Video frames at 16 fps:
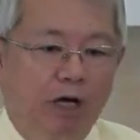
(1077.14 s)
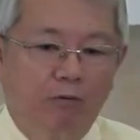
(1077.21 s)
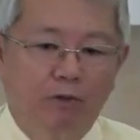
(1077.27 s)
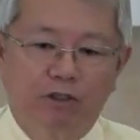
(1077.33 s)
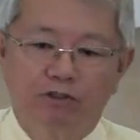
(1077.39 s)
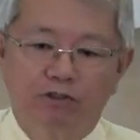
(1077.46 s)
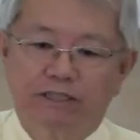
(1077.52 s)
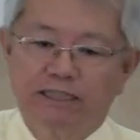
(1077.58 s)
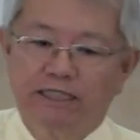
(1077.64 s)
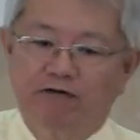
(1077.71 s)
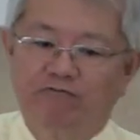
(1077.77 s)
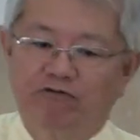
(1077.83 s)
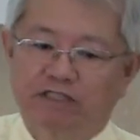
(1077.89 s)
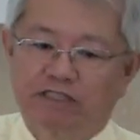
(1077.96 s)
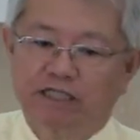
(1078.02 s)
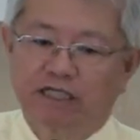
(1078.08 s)
When you see a
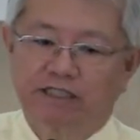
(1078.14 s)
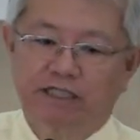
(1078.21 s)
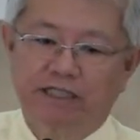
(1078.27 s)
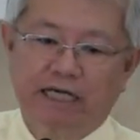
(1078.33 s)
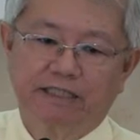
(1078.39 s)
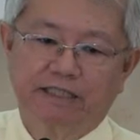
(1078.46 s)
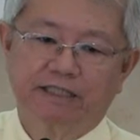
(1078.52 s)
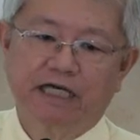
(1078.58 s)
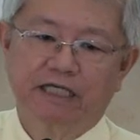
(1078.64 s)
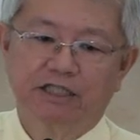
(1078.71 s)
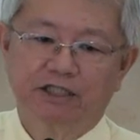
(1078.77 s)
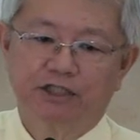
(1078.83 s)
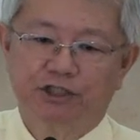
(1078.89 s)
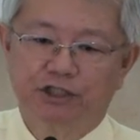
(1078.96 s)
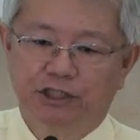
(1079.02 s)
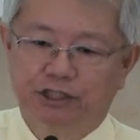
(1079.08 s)
visitor
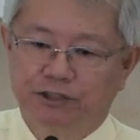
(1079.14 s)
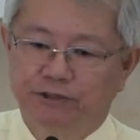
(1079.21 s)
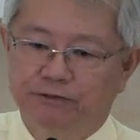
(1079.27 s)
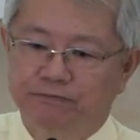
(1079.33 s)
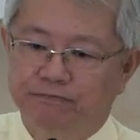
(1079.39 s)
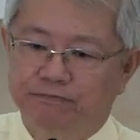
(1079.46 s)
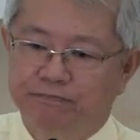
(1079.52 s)
attending church,